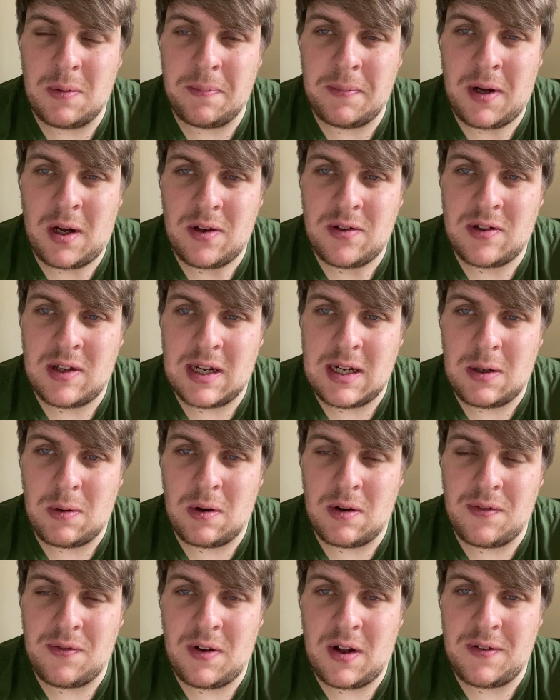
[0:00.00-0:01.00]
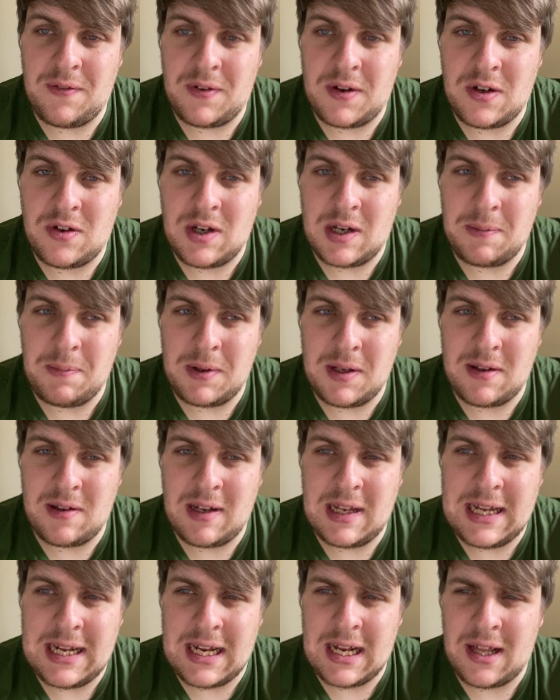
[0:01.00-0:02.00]
With Marseille qualifying for the Champions
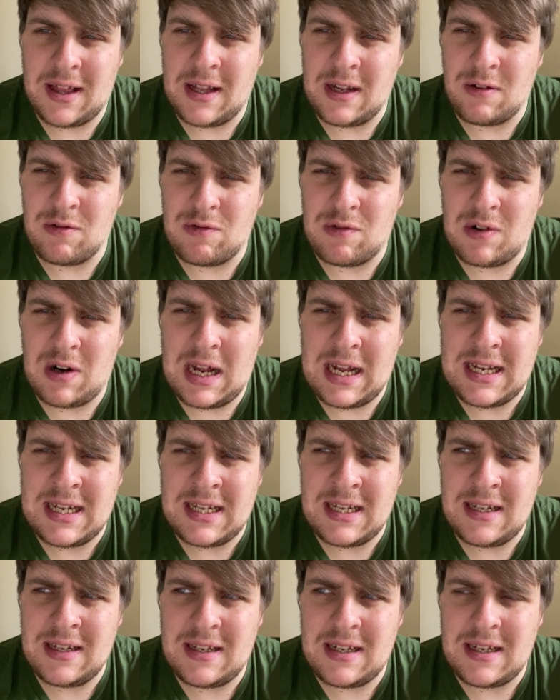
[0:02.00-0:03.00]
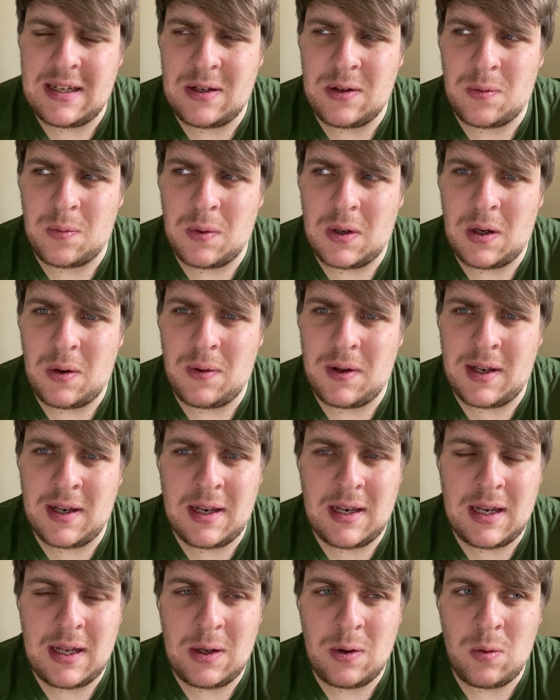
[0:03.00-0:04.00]
League. I think Rennes did as well,
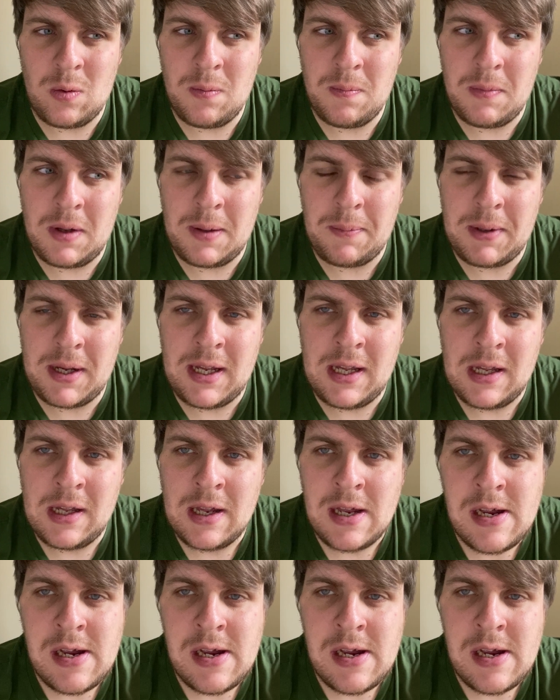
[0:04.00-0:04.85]
and Lille maybe.